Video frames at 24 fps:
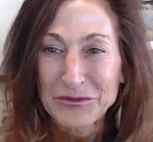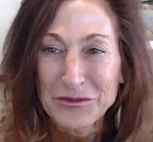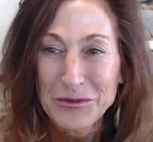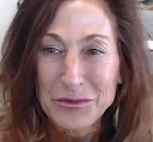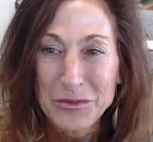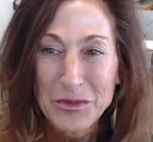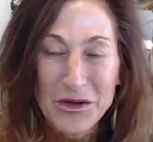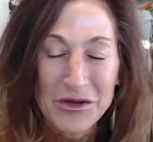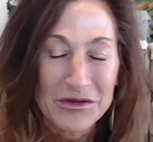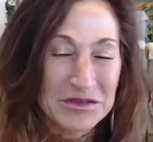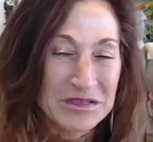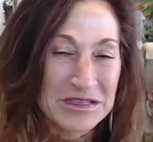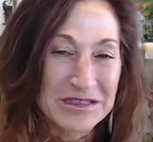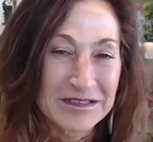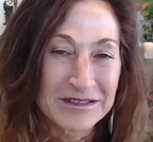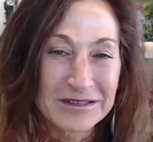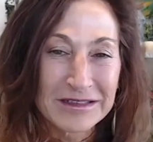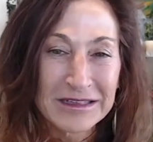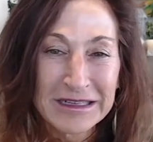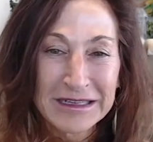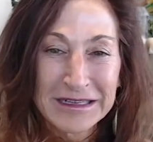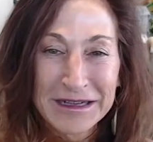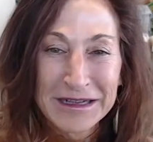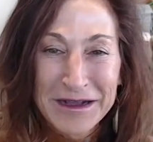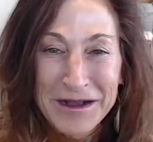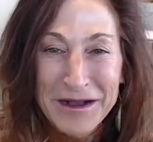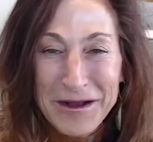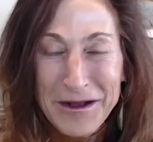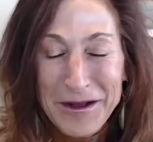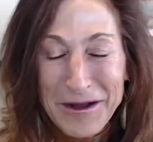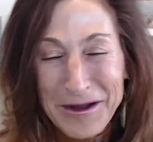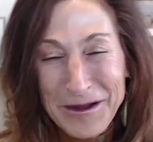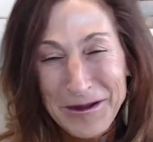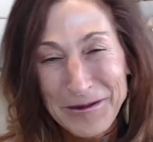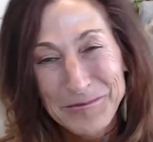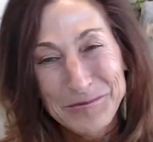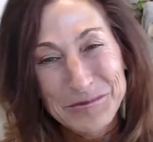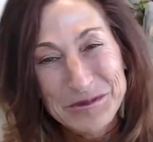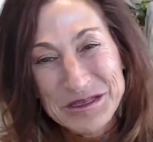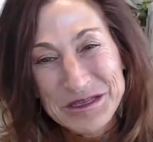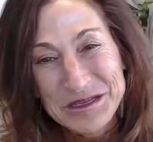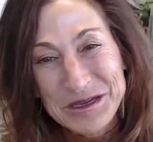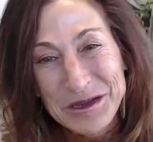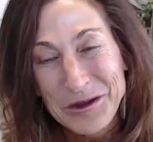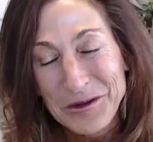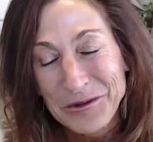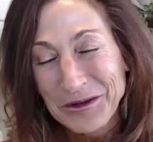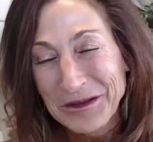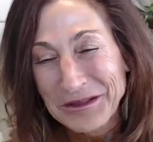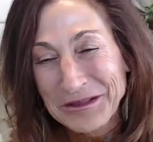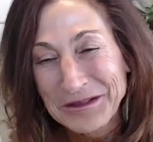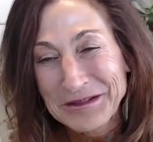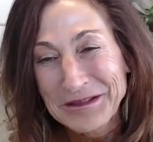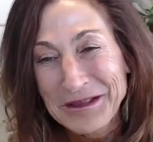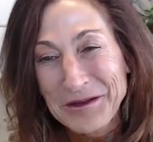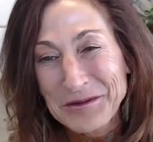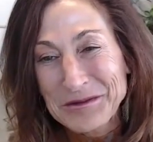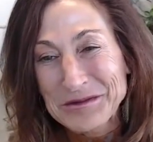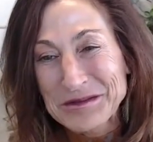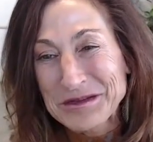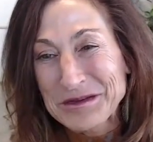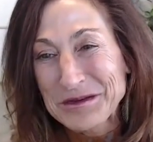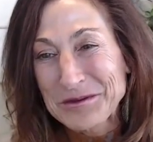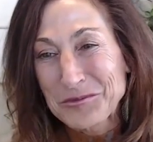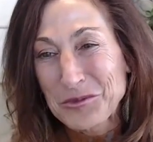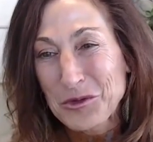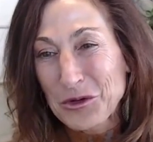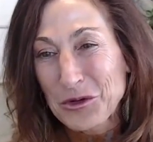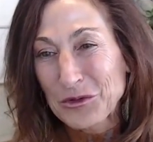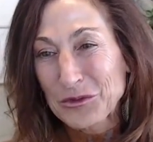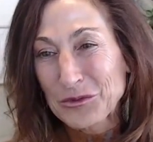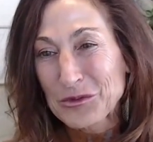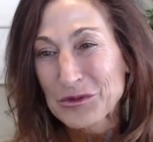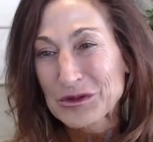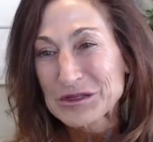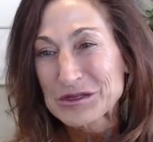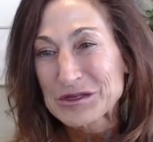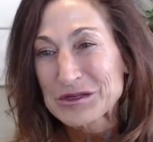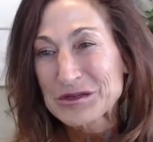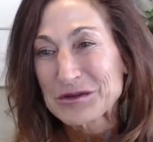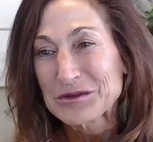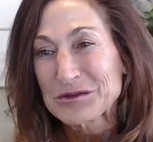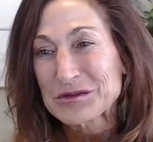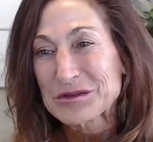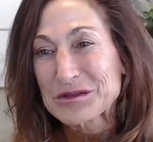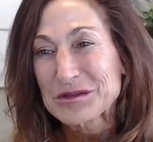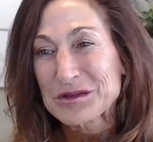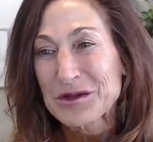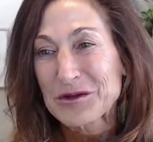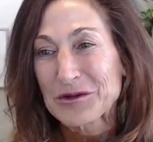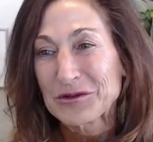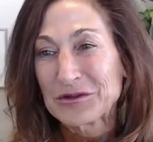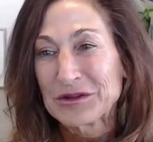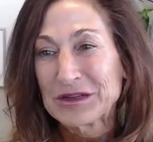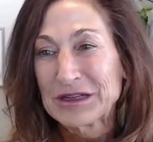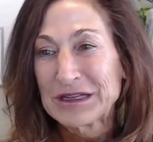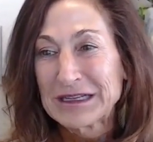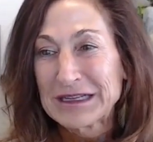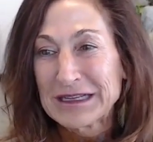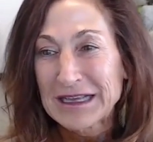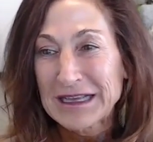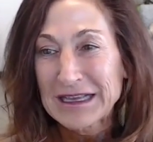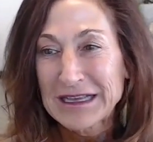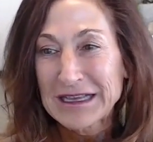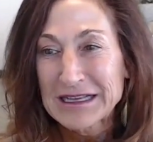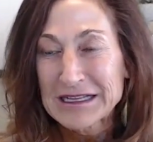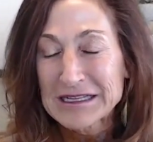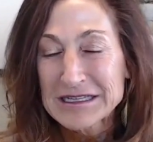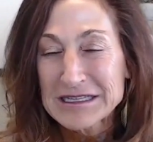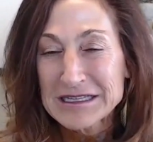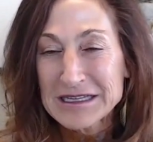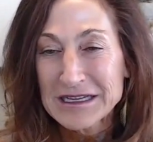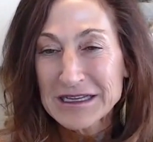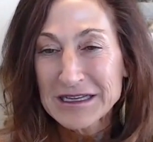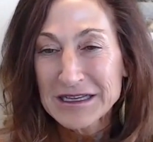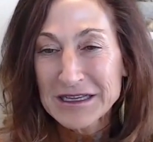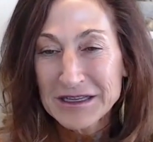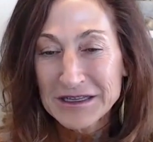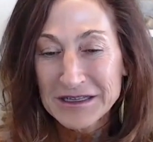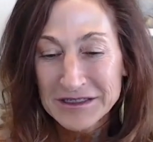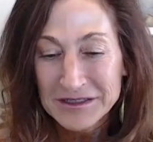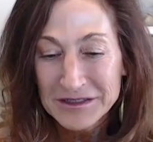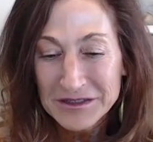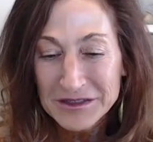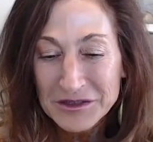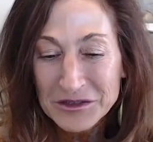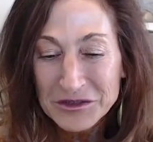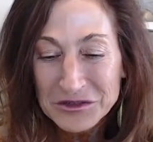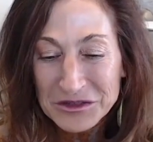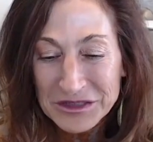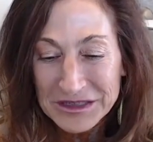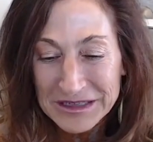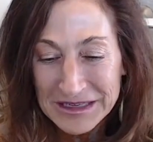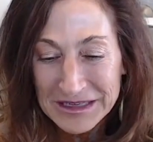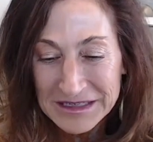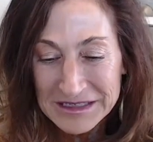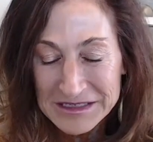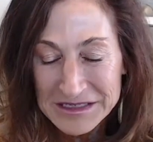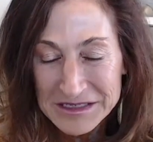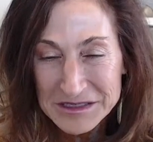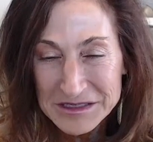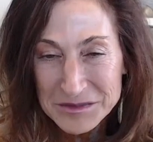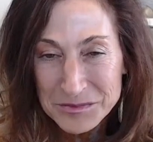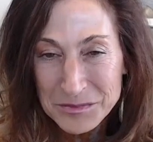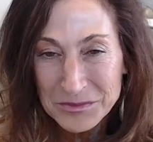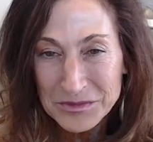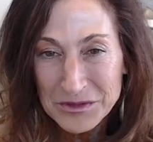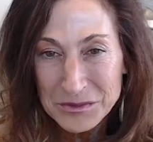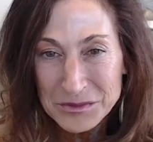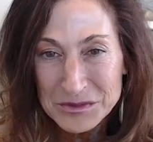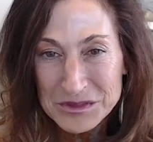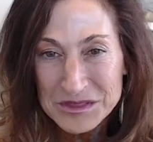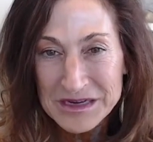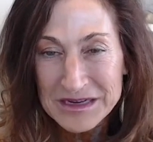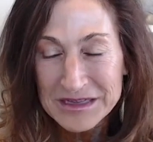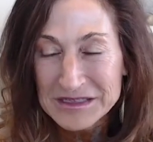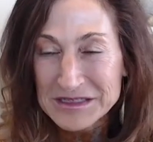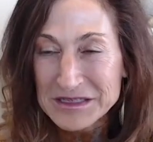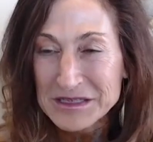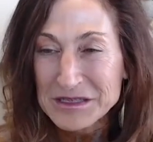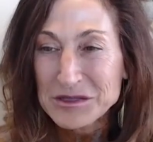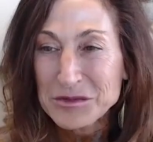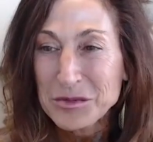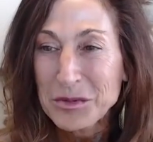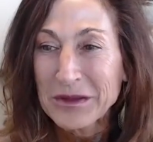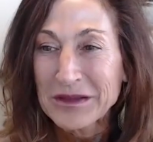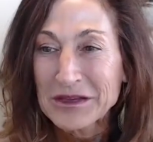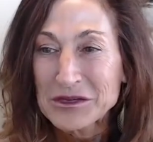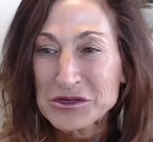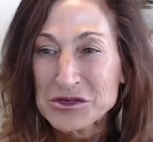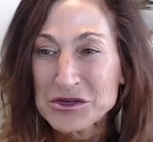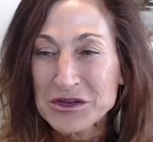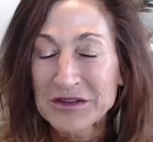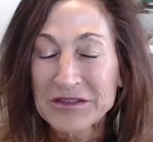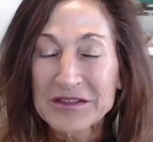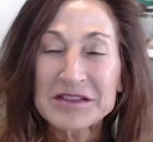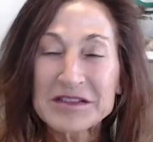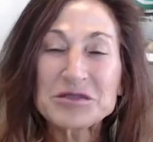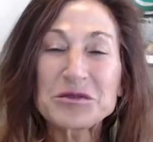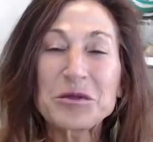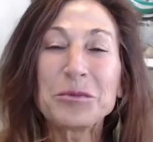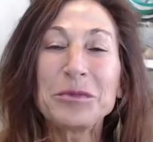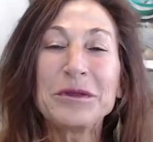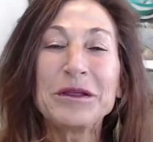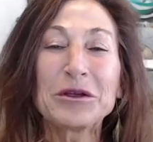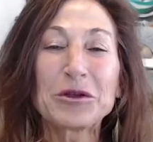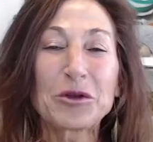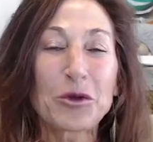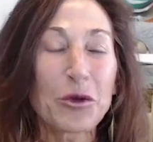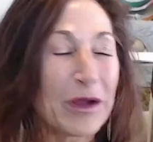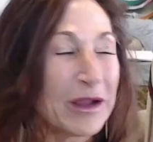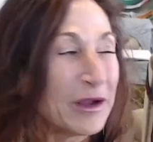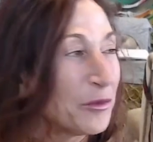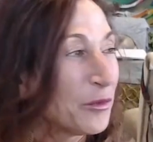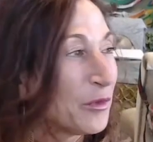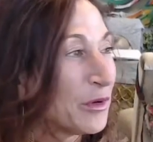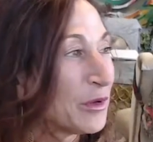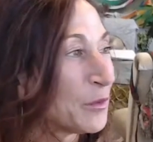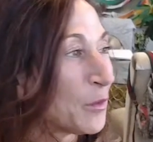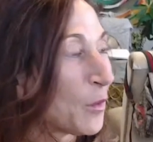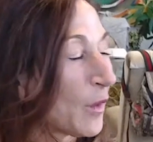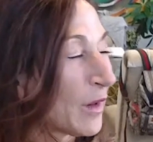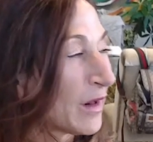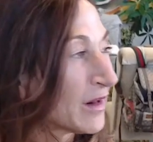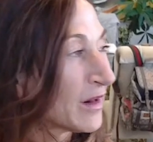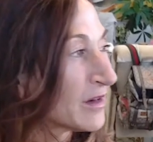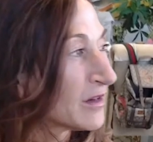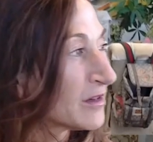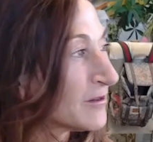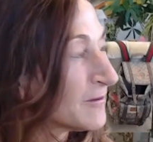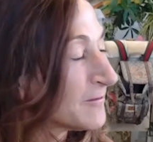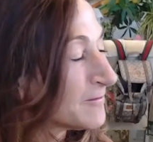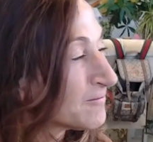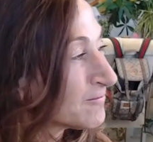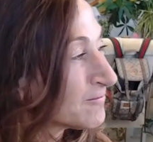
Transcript: footballs. And so I think that was an important one too. So, and it clearly there was an anticipation. This would be a great one where